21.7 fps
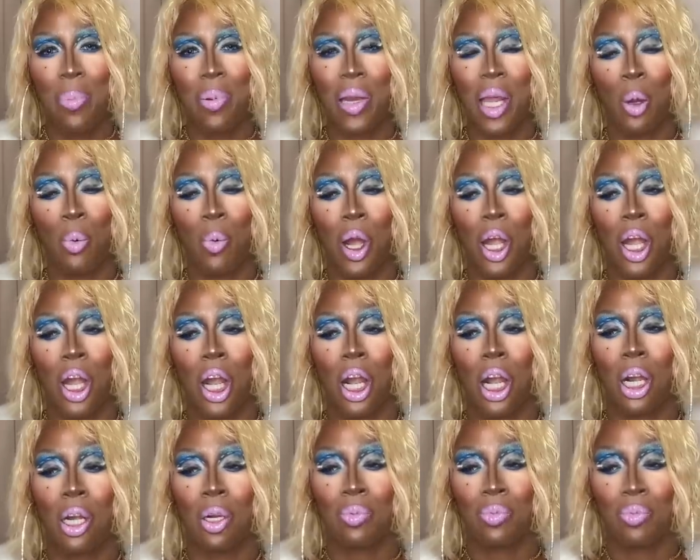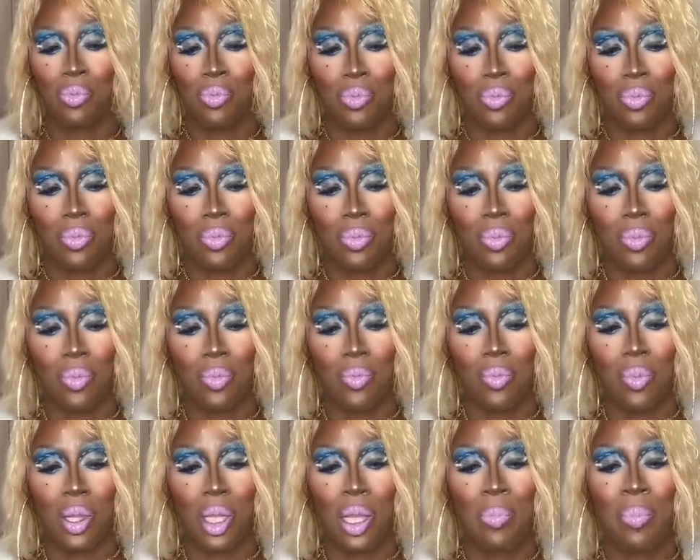happening where
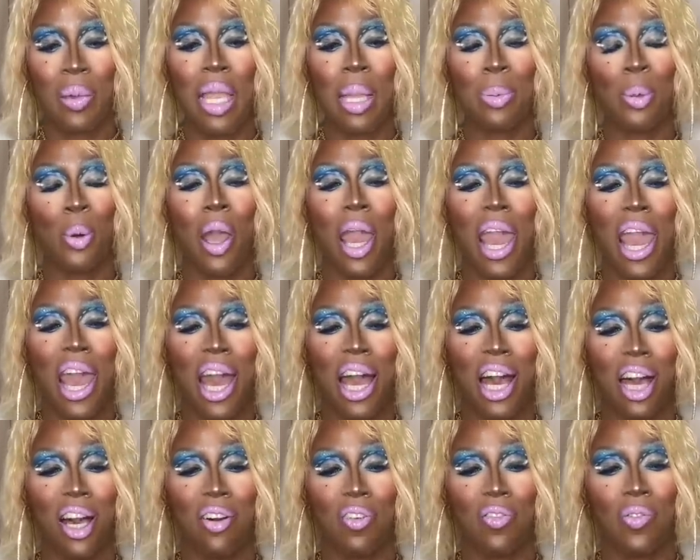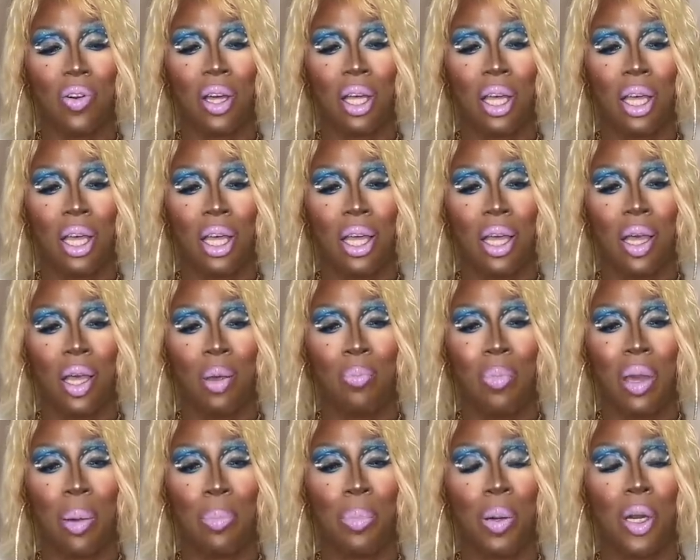people have
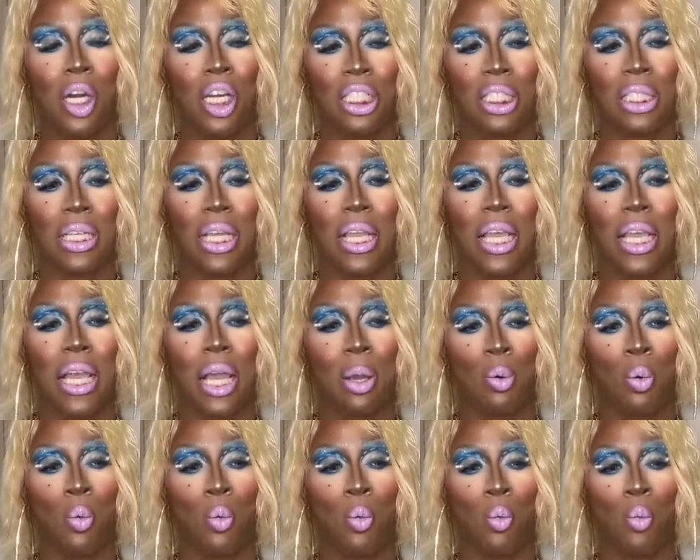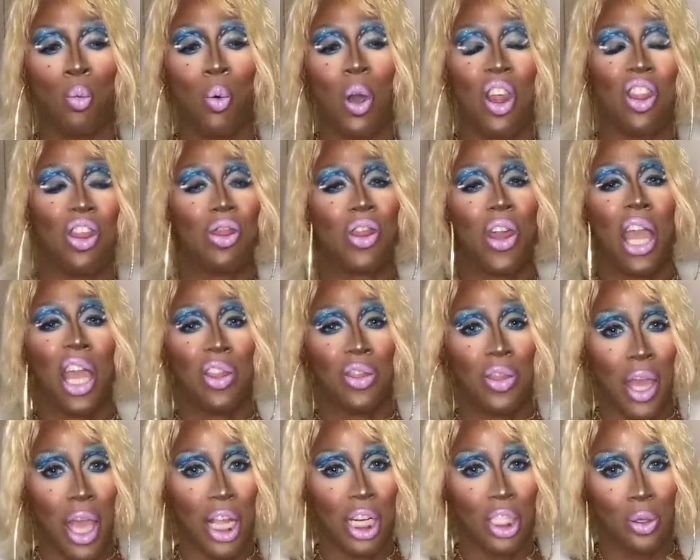been pushing what
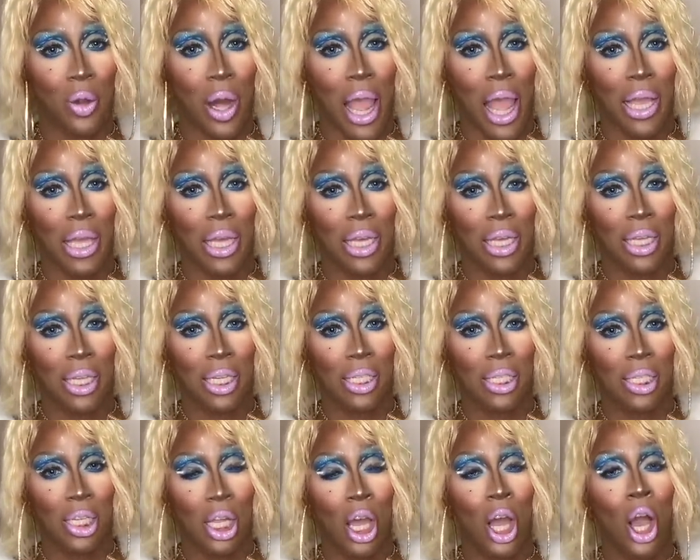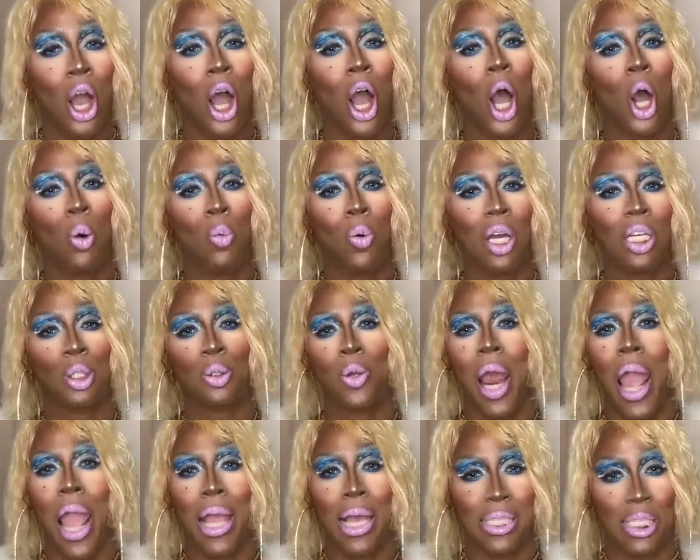they think drag is on what
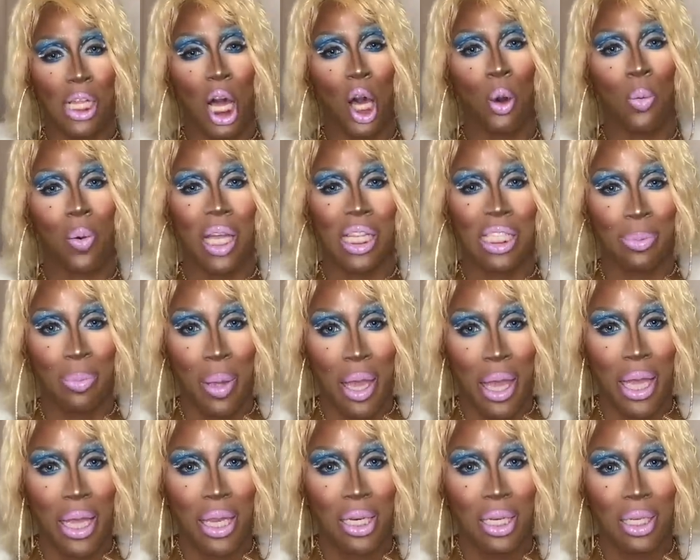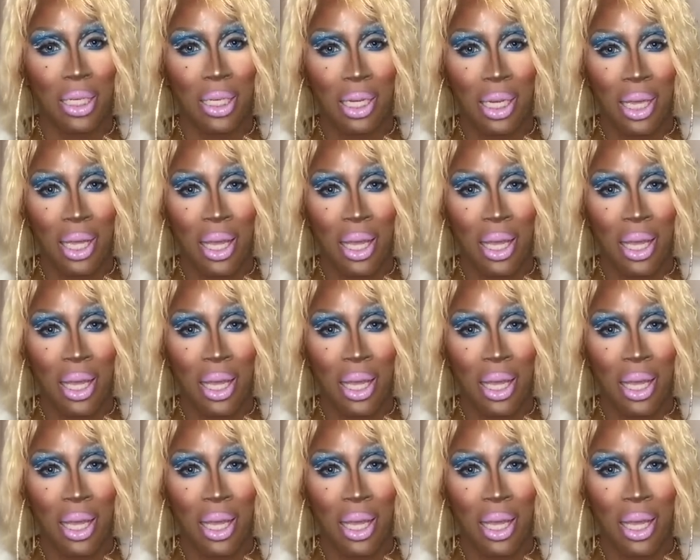drag has always been,